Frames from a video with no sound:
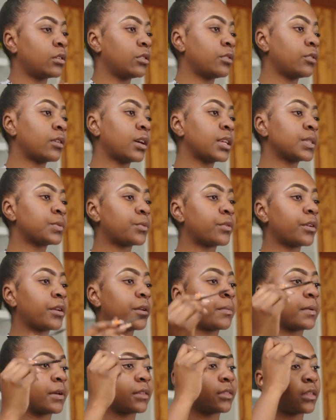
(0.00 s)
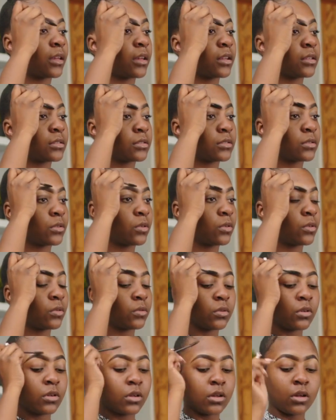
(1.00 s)
You guys were right about that.
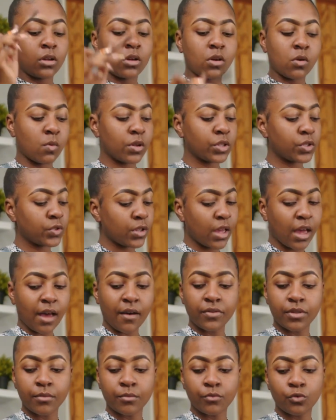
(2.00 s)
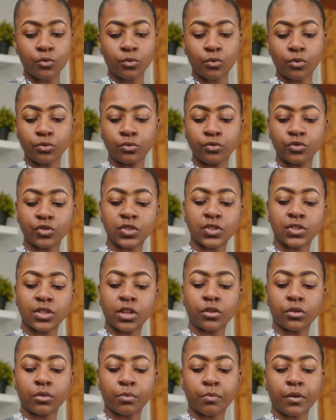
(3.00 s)
So once you have them drawn, you just
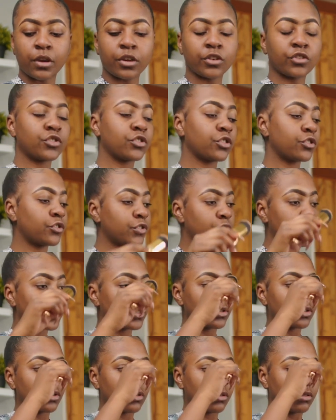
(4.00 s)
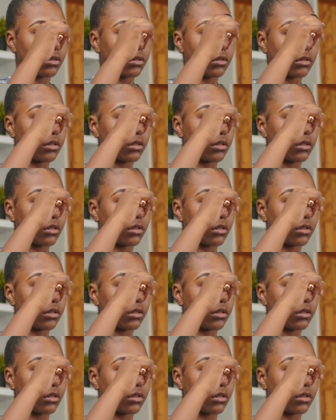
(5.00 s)
take your brush and just, you know,